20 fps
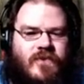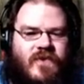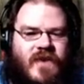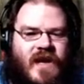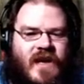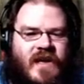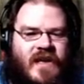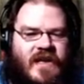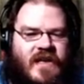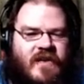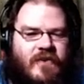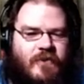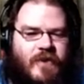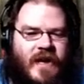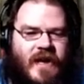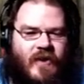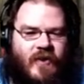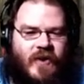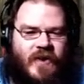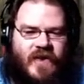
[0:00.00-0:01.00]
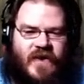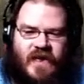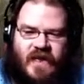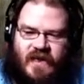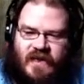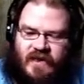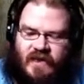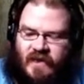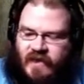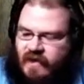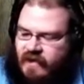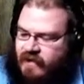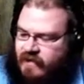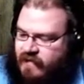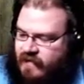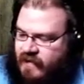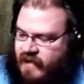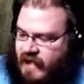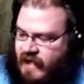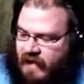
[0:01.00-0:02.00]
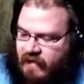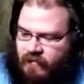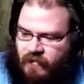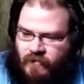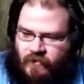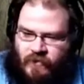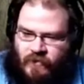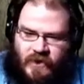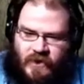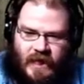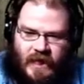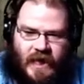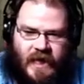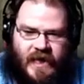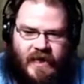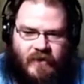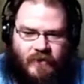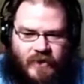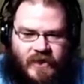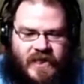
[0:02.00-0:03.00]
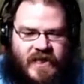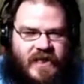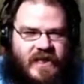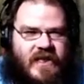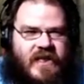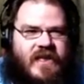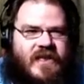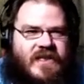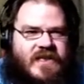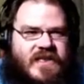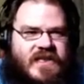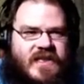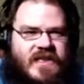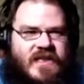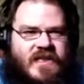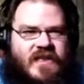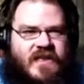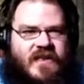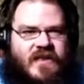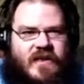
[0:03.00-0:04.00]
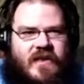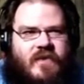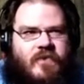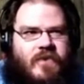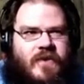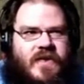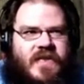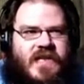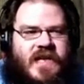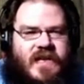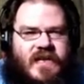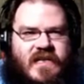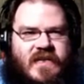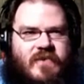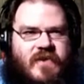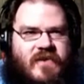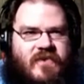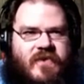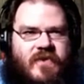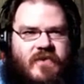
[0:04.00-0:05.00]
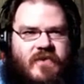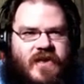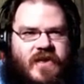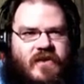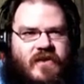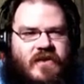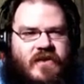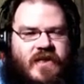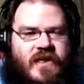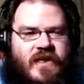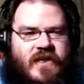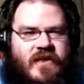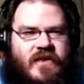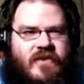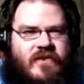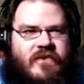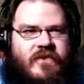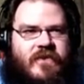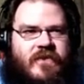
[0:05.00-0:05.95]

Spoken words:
need a power that reliably and consistently protects me from the detective.